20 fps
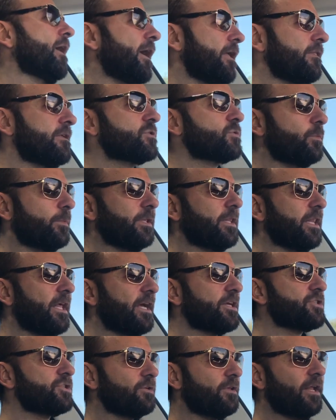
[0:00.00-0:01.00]
And this will be the
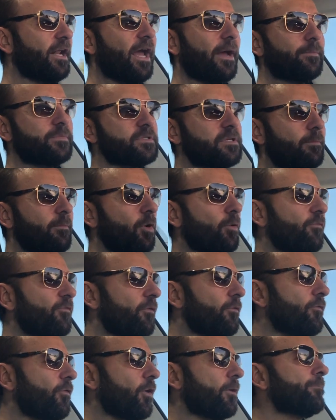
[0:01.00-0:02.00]
last year that happens, I'm
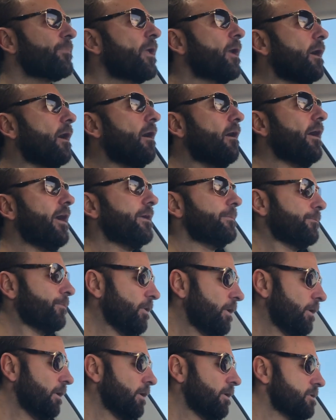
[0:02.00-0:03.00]
hopeful for. All right,
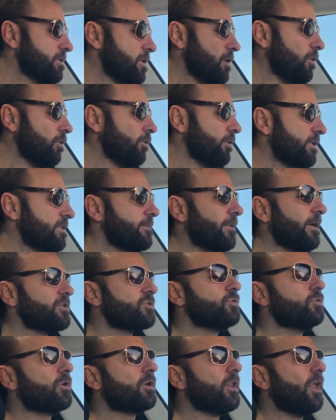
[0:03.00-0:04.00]
so it's
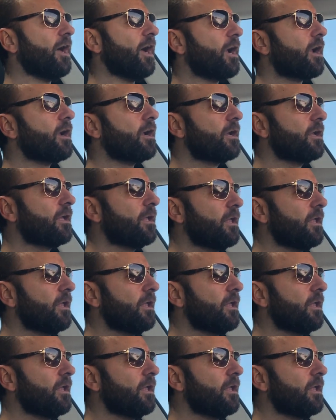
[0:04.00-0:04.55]
about two o'clock.